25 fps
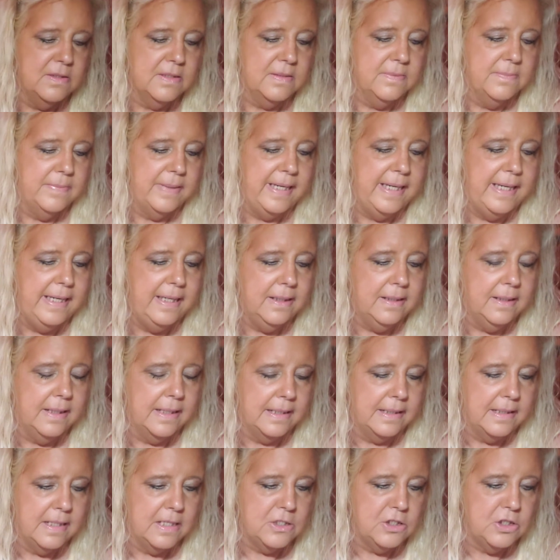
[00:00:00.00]
some
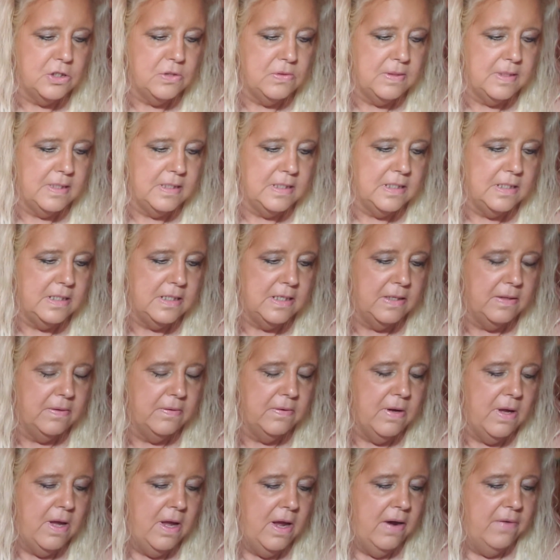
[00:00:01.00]
healing that you need to do.